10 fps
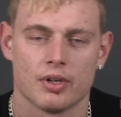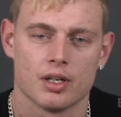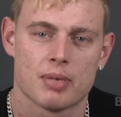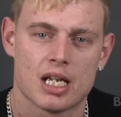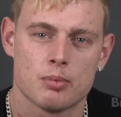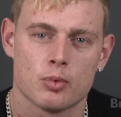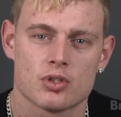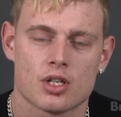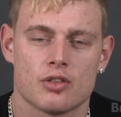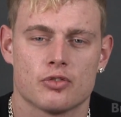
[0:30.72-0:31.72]
When the baby
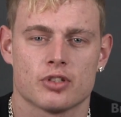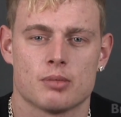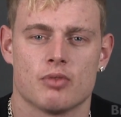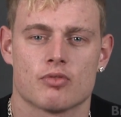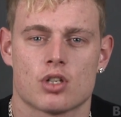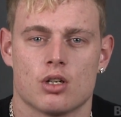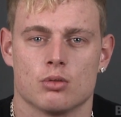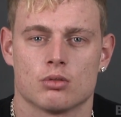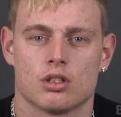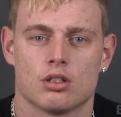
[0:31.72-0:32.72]
was only 3 months
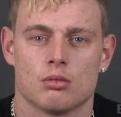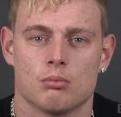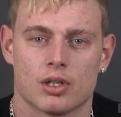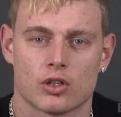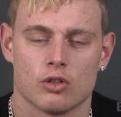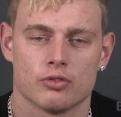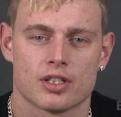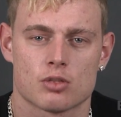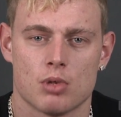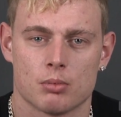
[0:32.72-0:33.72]
old, my
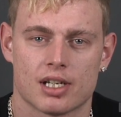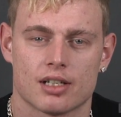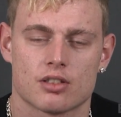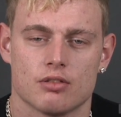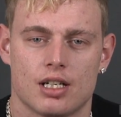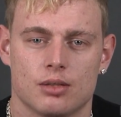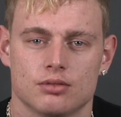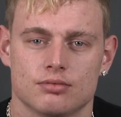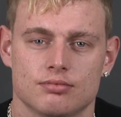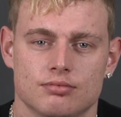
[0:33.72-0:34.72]
girlfriend's mum kicked her
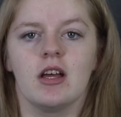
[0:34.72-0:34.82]
out.